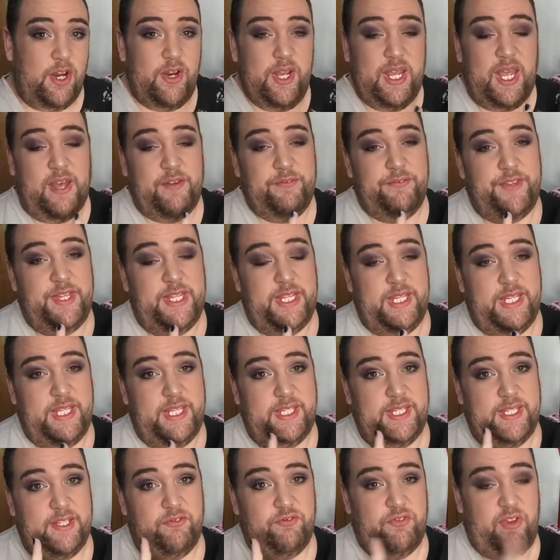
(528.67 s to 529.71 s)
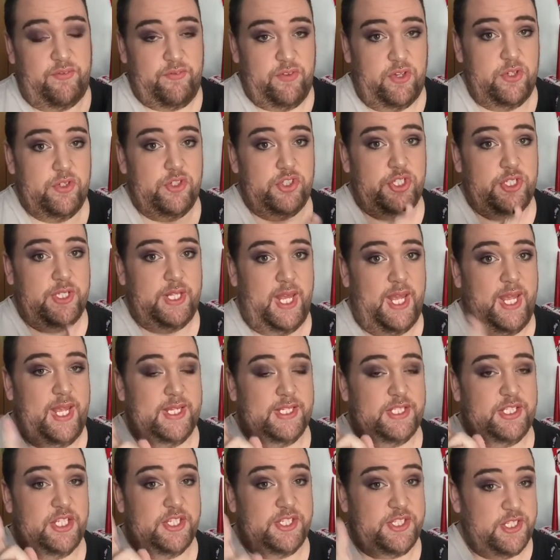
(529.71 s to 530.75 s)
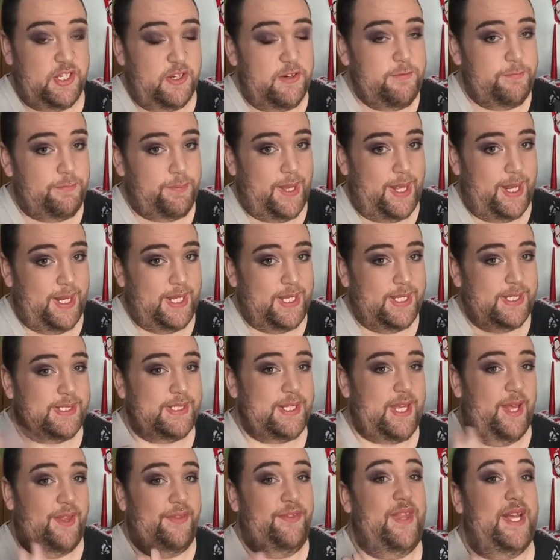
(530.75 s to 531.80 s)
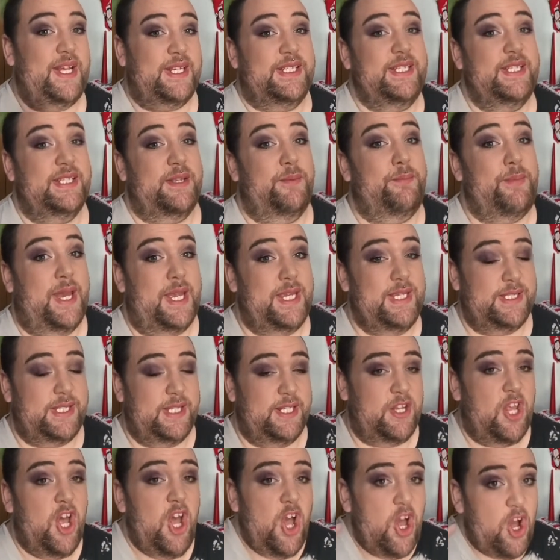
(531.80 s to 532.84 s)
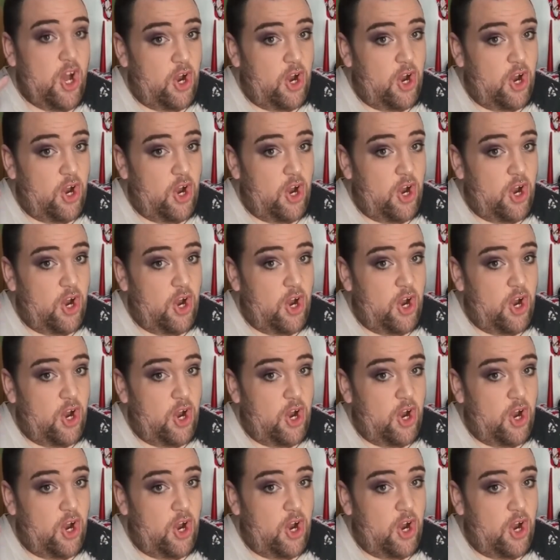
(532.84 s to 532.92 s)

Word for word: I have the Revolution X Soul palette, and that is amazing.